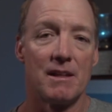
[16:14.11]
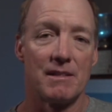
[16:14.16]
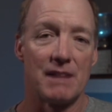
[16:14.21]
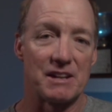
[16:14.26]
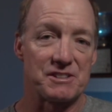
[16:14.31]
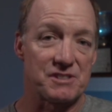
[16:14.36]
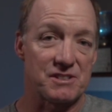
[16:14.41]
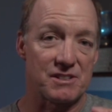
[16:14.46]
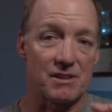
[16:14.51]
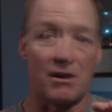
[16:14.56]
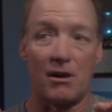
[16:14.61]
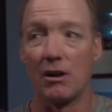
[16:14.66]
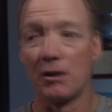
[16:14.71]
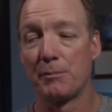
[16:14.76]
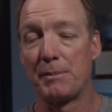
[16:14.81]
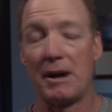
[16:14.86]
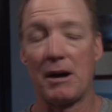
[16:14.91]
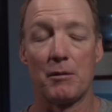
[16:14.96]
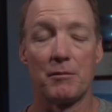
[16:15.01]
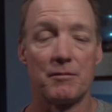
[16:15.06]
That's all
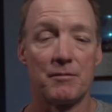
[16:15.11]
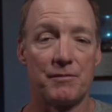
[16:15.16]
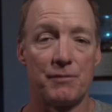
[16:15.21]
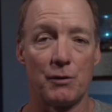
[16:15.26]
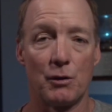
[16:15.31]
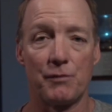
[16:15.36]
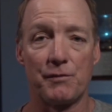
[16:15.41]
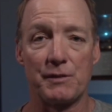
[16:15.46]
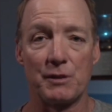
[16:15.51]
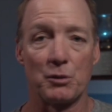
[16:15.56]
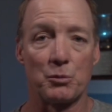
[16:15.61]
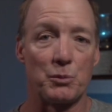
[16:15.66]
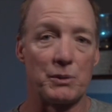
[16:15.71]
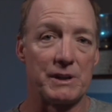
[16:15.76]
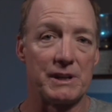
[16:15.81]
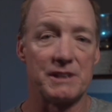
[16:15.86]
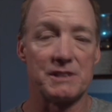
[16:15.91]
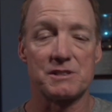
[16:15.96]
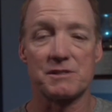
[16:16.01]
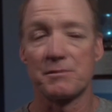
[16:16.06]
about full field
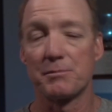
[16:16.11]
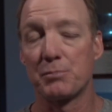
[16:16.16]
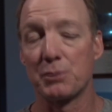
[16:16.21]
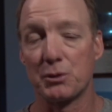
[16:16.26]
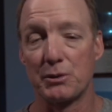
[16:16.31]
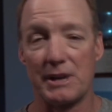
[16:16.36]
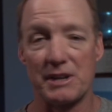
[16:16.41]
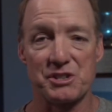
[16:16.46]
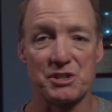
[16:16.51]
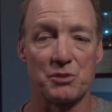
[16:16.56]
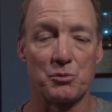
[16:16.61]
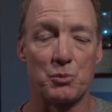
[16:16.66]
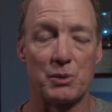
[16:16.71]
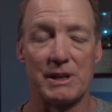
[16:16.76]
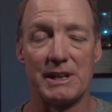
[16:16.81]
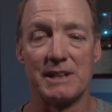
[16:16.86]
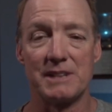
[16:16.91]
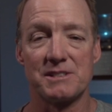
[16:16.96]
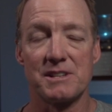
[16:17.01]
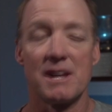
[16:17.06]
reads, progression
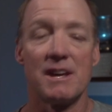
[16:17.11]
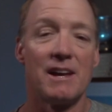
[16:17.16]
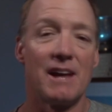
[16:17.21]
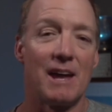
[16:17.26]
reads,